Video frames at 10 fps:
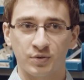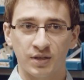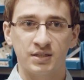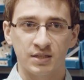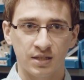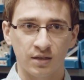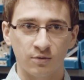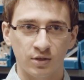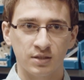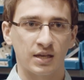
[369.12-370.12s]

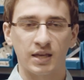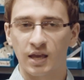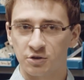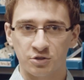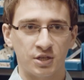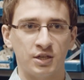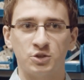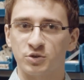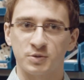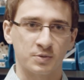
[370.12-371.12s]
pre-existing ones like energy,
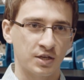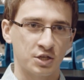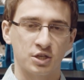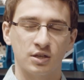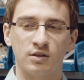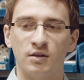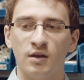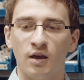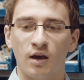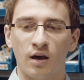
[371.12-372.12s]
transportation,
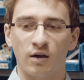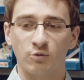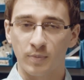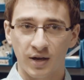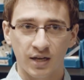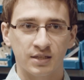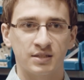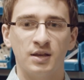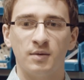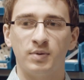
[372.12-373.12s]

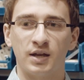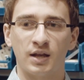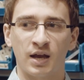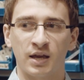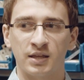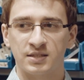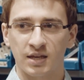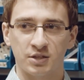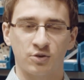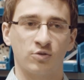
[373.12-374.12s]
robotics, but I
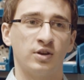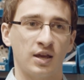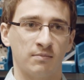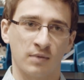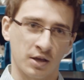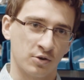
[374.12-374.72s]
decided to create my